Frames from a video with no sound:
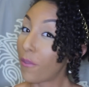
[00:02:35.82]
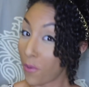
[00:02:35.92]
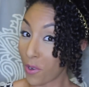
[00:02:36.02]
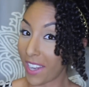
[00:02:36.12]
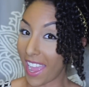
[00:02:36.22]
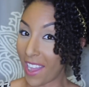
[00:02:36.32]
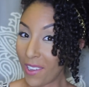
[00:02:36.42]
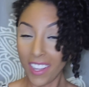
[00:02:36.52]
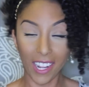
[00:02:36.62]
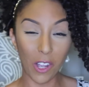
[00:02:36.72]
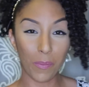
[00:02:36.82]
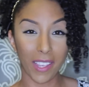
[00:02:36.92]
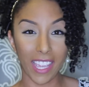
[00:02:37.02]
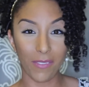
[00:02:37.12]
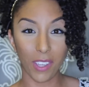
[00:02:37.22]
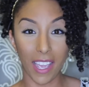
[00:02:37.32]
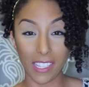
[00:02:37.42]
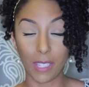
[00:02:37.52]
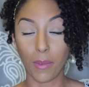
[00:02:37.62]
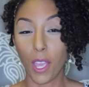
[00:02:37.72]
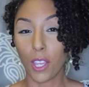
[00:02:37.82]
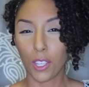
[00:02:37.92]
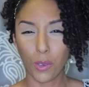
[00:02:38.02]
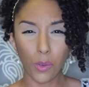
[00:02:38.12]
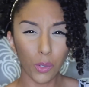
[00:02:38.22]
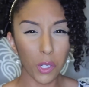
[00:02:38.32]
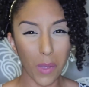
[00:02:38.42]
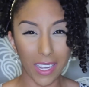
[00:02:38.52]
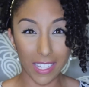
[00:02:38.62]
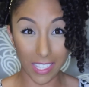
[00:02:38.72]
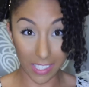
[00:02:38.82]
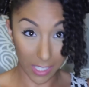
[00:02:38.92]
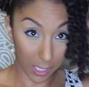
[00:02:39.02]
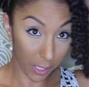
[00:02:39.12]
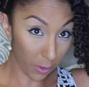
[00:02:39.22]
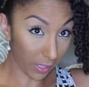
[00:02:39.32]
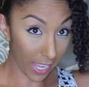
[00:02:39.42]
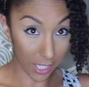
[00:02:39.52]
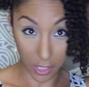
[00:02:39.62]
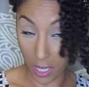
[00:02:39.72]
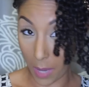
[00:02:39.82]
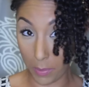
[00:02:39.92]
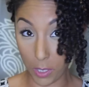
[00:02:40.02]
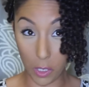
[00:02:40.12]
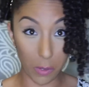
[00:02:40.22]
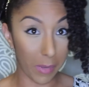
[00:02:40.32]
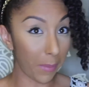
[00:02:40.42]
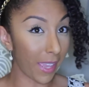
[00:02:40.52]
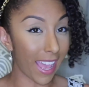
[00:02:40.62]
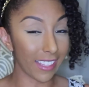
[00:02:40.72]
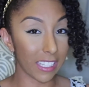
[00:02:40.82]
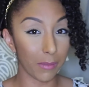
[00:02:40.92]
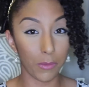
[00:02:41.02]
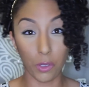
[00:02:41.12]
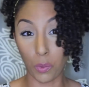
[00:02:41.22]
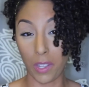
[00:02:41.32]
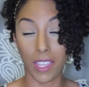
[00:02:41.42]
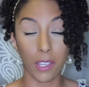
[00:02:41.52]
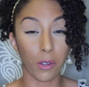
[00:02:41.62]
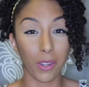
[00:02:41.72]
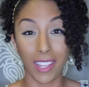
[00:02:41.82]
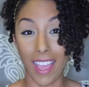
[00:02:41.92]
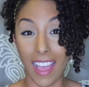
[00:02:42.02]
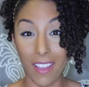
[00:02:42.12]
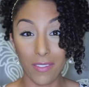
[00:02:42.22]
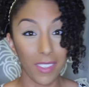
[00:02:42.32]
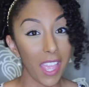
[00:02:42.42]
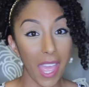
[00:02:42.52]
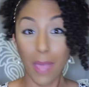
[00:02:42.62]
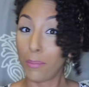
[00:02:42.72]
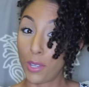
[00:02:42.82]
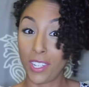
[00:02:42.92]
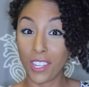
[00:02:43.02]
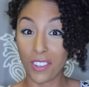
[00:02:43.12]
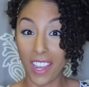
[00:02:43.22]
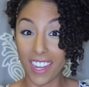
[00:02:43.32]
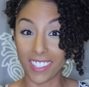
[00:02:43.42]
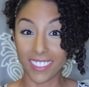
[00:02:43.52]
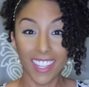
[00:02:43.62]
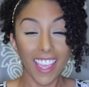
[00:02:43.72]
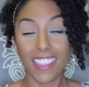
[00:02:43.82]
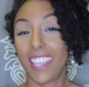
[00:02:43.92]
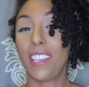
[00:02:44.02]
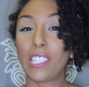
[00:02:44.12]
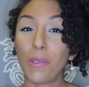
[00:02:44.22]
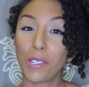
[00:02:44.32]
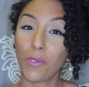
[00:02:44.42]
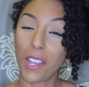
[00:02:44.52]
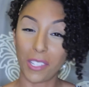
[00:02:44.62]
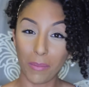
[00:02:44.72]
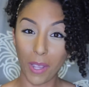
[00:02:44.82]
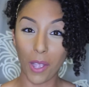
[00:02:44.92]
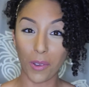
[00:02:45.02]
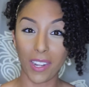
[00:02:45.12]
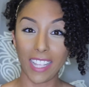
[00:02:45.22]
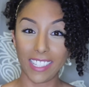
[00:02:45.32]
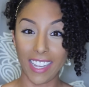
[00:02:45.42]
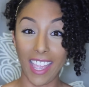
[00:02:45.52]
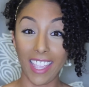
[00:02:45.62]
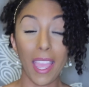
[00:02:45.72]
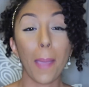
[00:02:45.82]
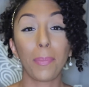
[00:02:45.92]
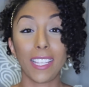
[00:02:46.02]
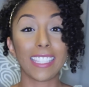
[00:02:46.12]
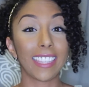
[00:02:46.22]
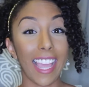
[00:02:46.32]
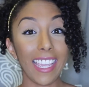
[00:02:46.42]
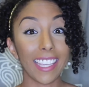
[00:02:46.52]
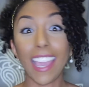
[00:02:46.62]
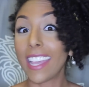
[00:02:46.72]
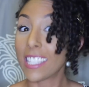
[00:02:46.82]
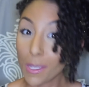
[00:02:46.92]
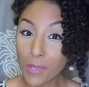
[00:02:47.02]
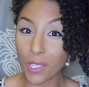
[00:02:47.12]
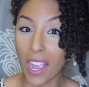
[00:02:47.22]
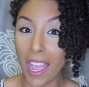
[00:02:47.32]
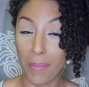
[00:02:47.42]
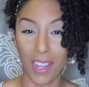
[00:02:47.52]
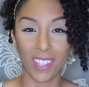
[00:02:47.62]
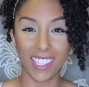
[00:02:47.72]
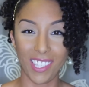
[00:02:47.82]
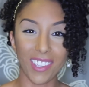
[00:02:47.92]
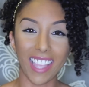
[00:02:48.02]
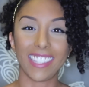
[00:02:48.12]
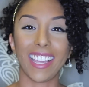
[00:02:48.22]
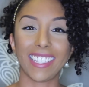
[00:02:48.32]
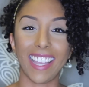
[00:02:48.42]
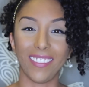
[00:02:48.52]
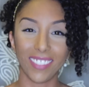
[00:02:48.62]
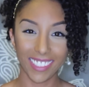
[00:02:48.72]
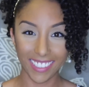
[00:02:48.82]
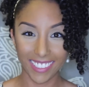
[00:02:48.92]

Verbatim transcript: for now, and I hope I gave you guys some cool new ideas to utilize your updo, maybe add some jewelry that you already have, and put it in your hair. Thank you so much for watching Bianca Renee today. Please like and subscribe, and I'll see you guys next time.